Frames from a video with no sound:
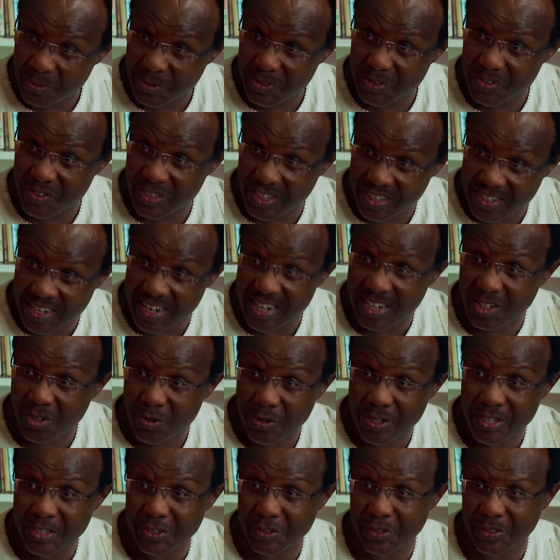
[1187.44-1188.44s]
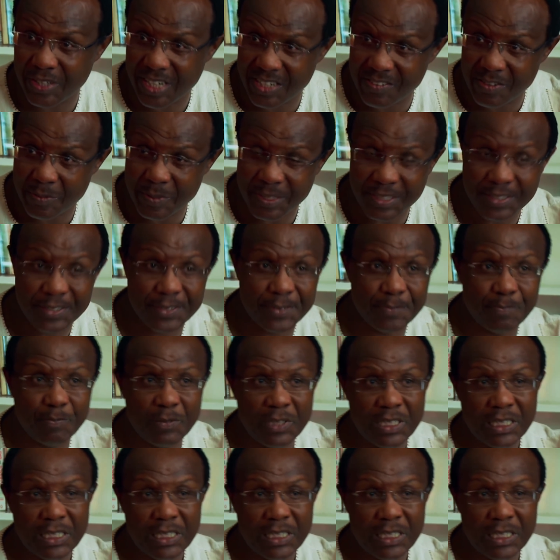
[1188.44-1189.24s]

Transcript: which is the Grand Coalition government.